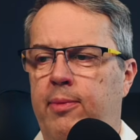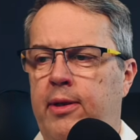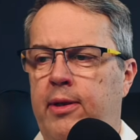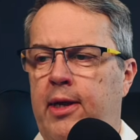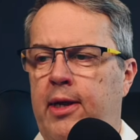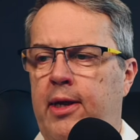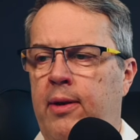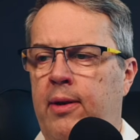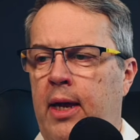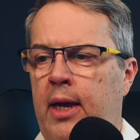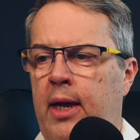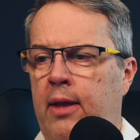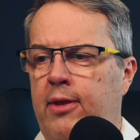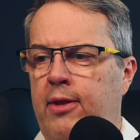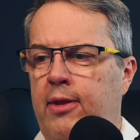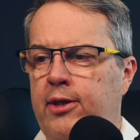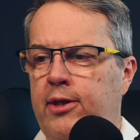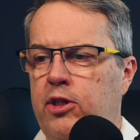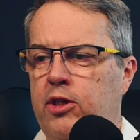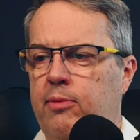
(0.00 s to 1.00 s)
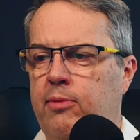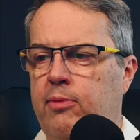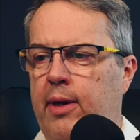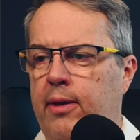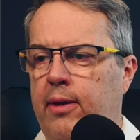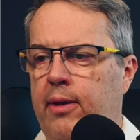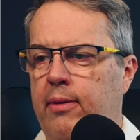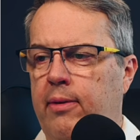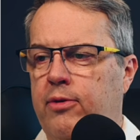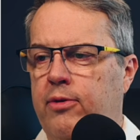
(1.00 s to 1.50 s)
And then this is the
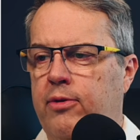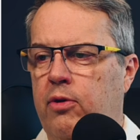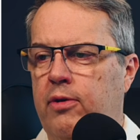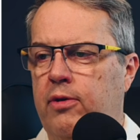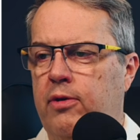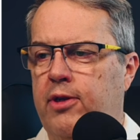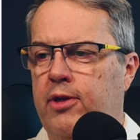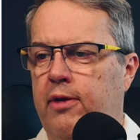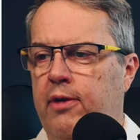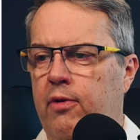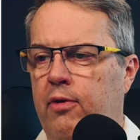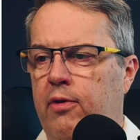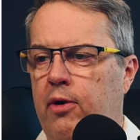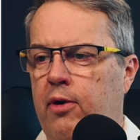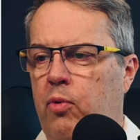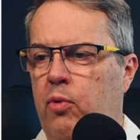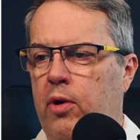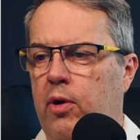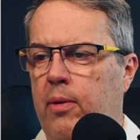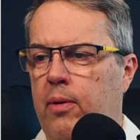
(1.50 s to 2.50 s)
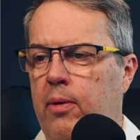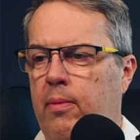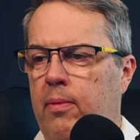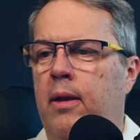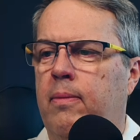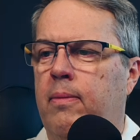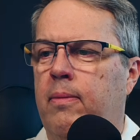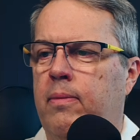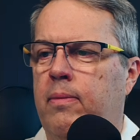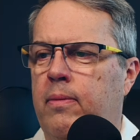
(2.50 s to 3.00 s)
button. So instead of learn more,
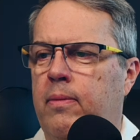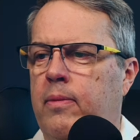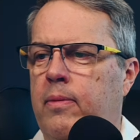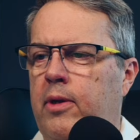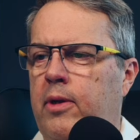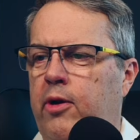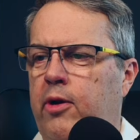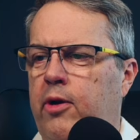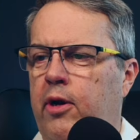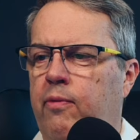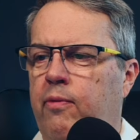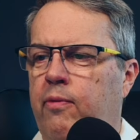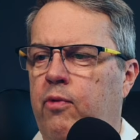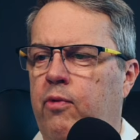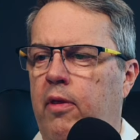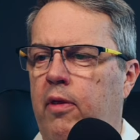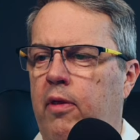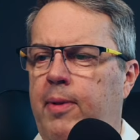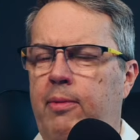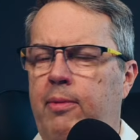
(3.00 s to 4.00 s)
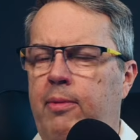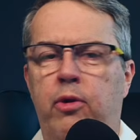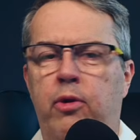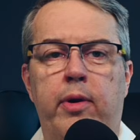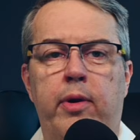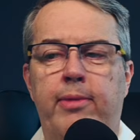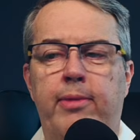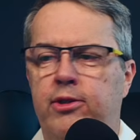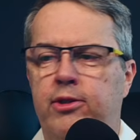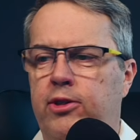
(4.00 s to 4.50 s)
there you go. For all the people who are
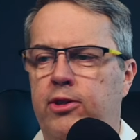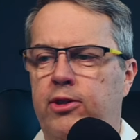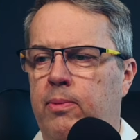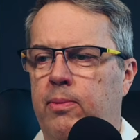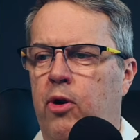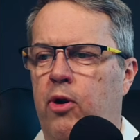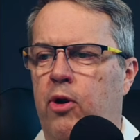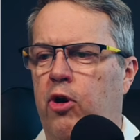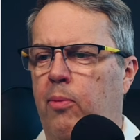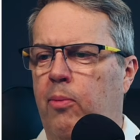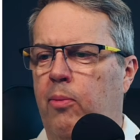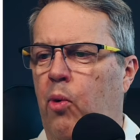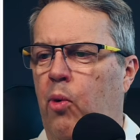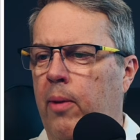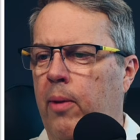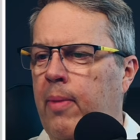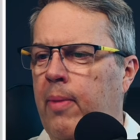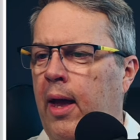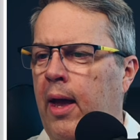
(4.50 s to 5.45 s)
in business, earn more.